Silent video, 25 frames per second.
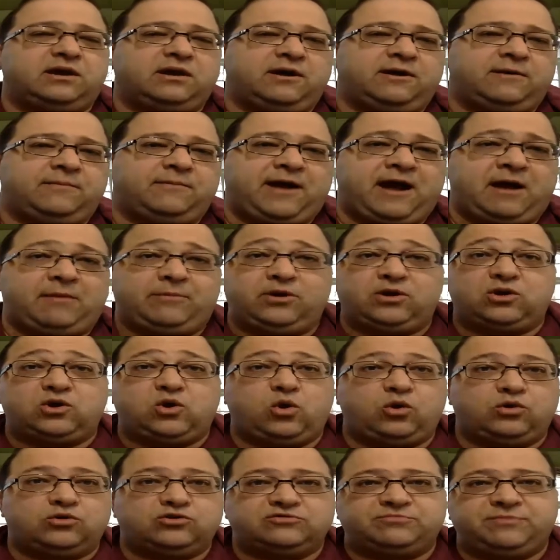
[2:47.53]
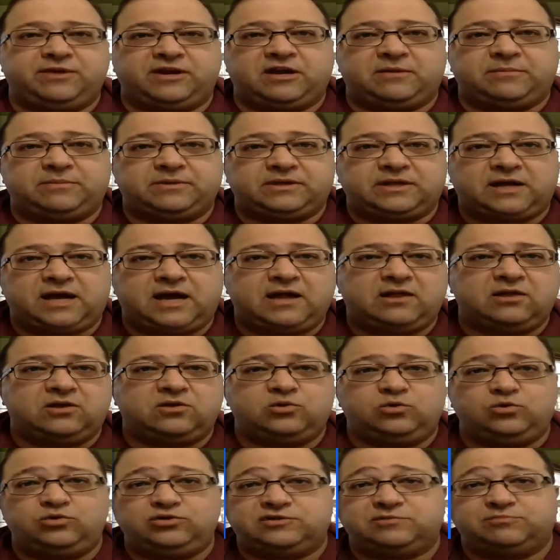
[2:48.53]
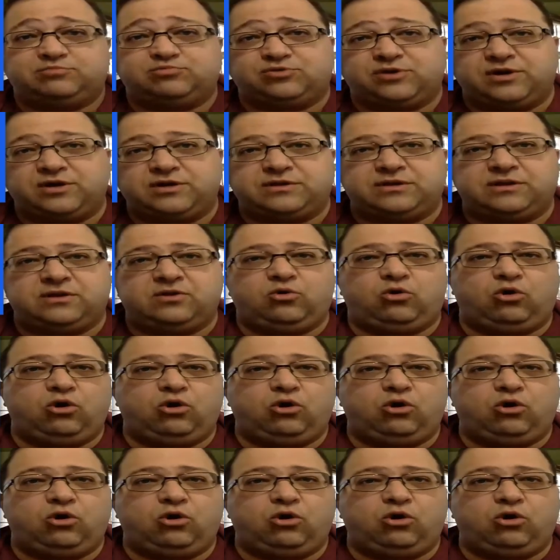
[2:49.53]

Um, how many quarters make up a dollar? Who's the president?